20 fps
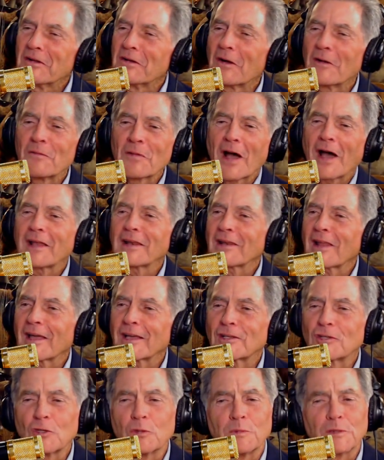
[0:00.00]
I
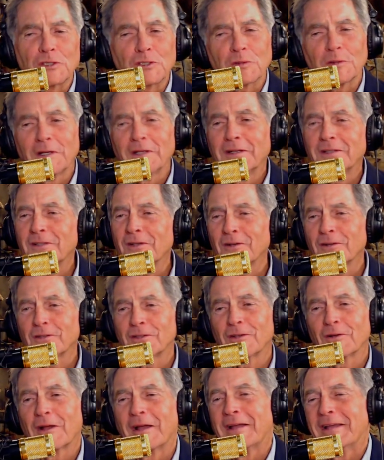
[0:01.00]
like you, but you're
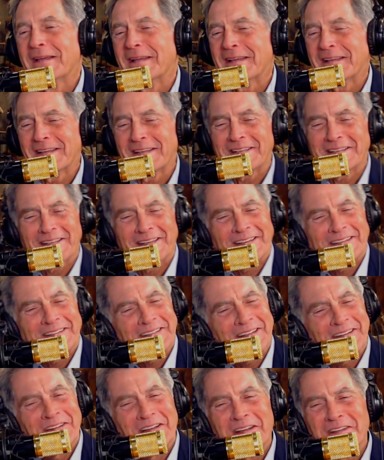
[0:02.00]
you
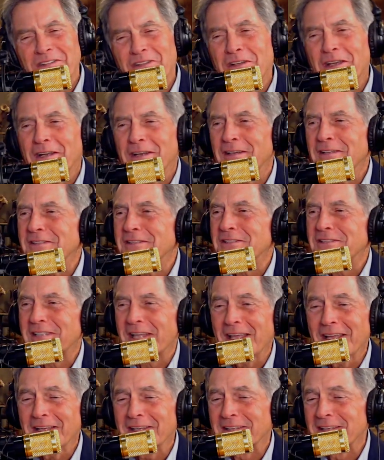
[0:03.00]
got to
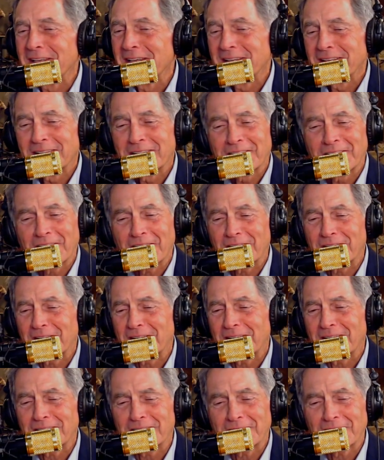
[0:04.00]
understand that
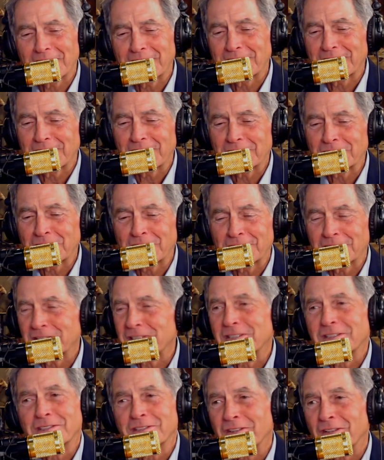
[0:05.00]
this
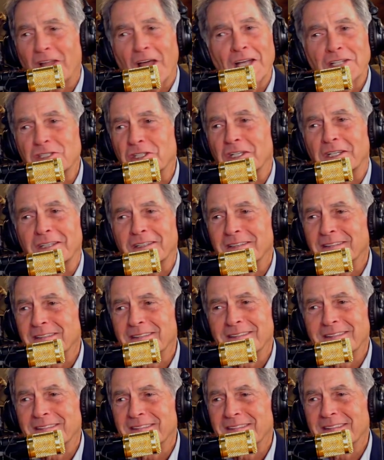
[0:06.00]
isn't logic.
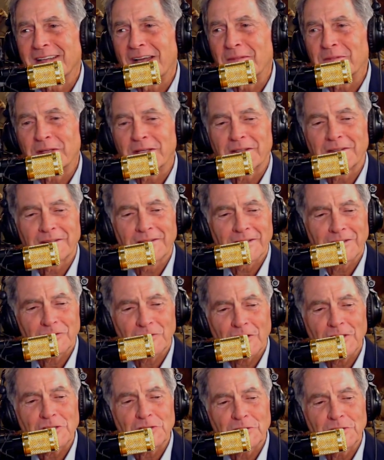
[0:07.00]
I mean, the
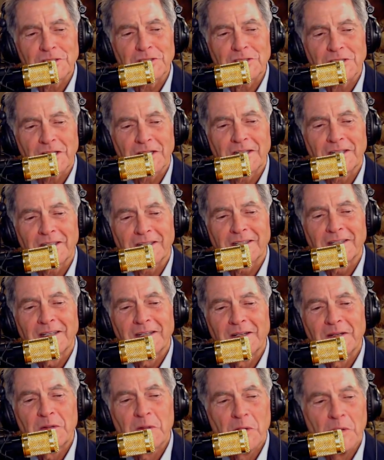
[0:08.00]
Treasury is getting,
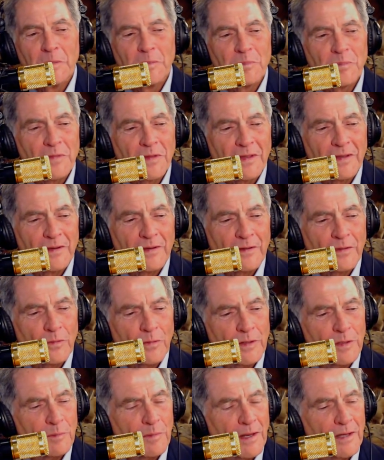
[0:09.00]

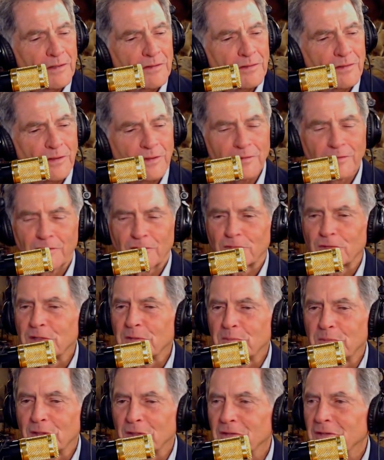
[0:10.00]
what about $3
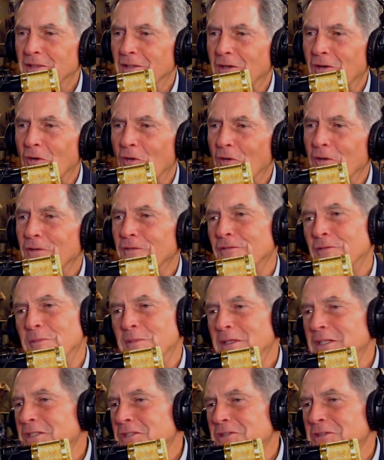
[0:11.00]
billion a quarter from
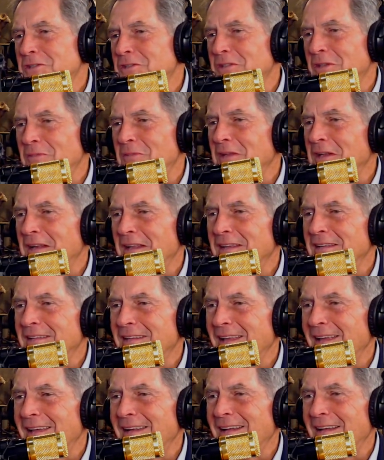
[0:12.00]
each or something like
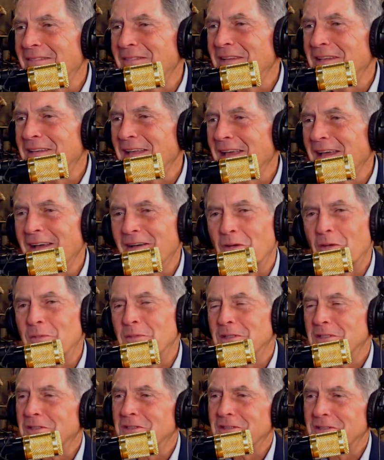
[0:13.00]
that? I mean,
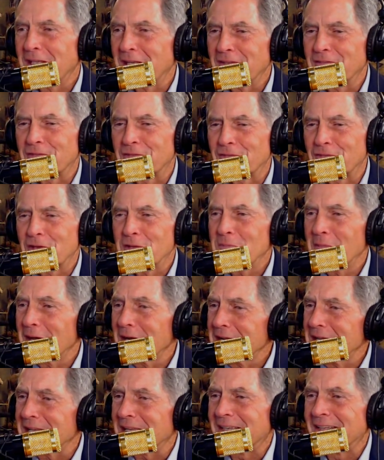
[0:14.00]
this is, free
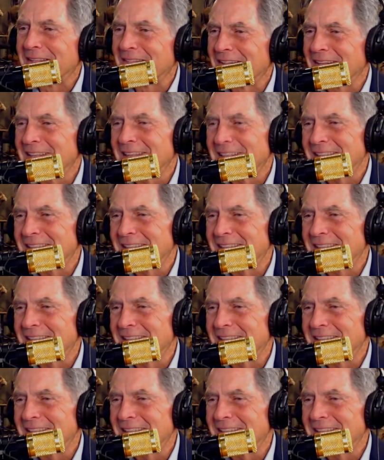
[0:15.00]
money, right?